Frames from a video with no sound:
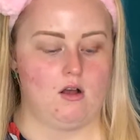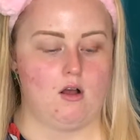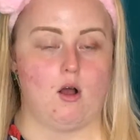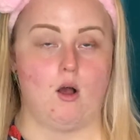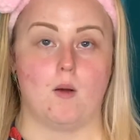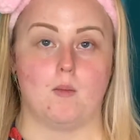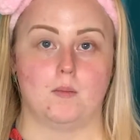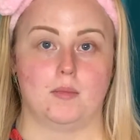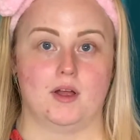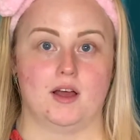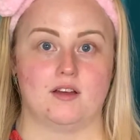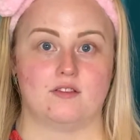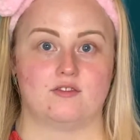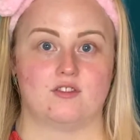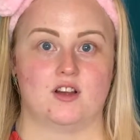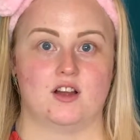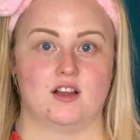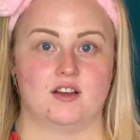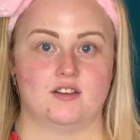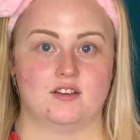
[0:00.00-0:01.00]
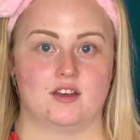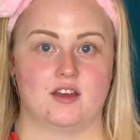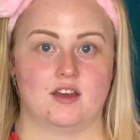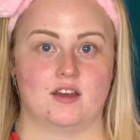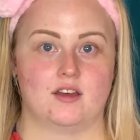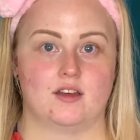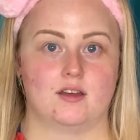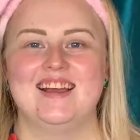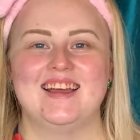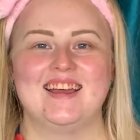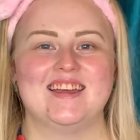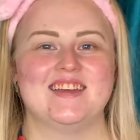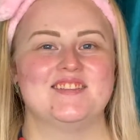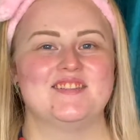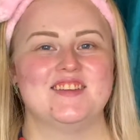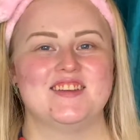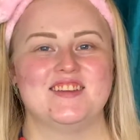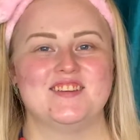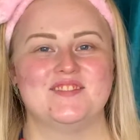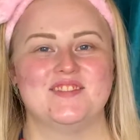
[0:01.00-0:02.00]
on Black Friday. If
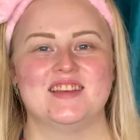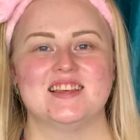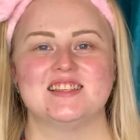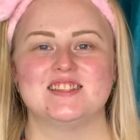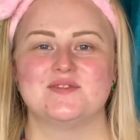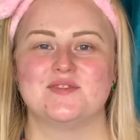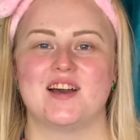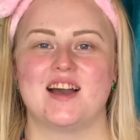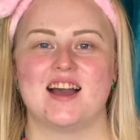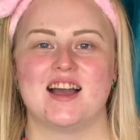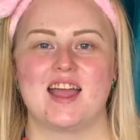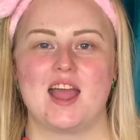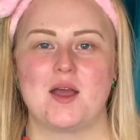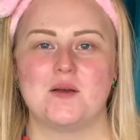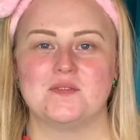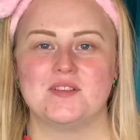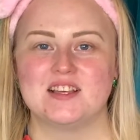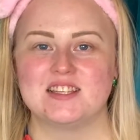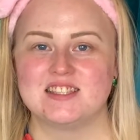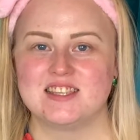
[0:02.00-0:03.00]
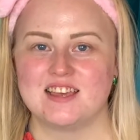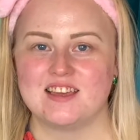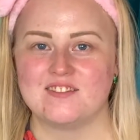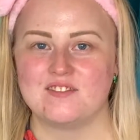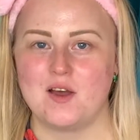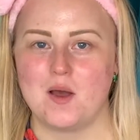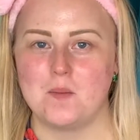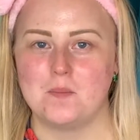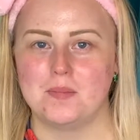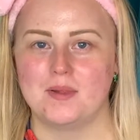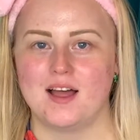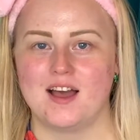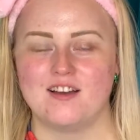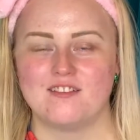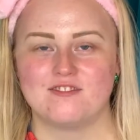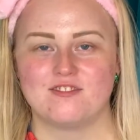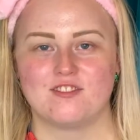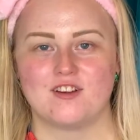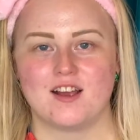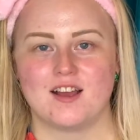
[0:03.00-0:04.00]
you missed my massive Black
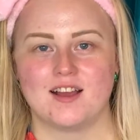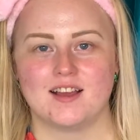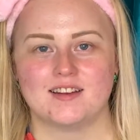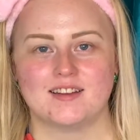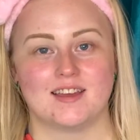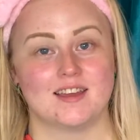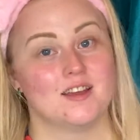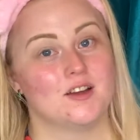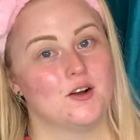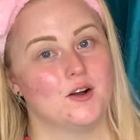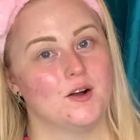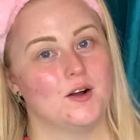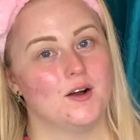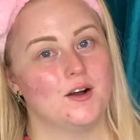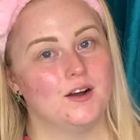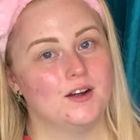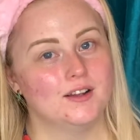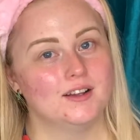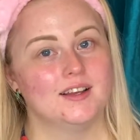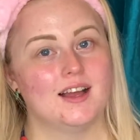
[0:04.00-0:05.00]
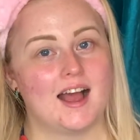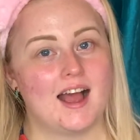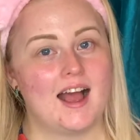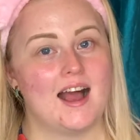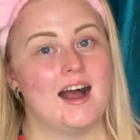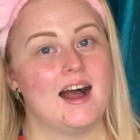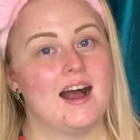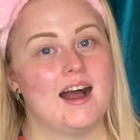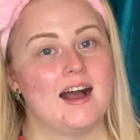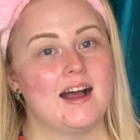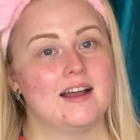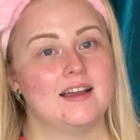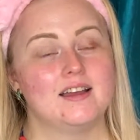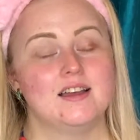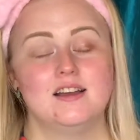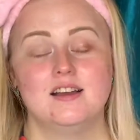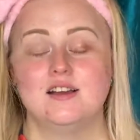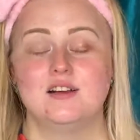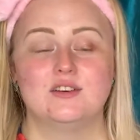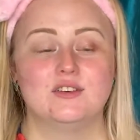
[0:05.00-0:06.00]
Friday haul, I
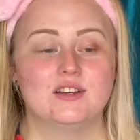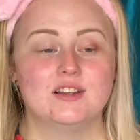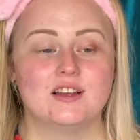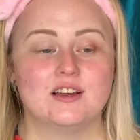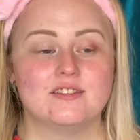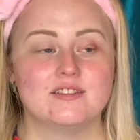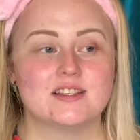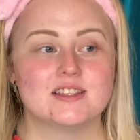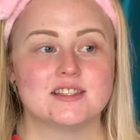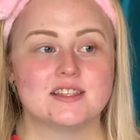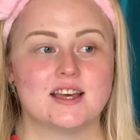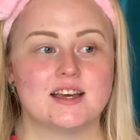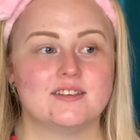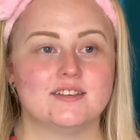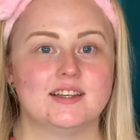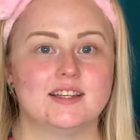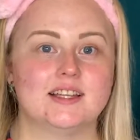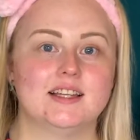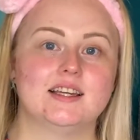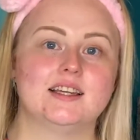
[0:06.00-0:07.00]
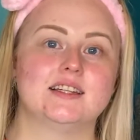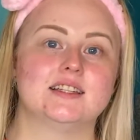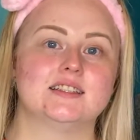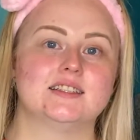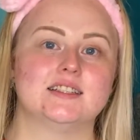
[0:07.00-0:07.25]
will obviously have it linked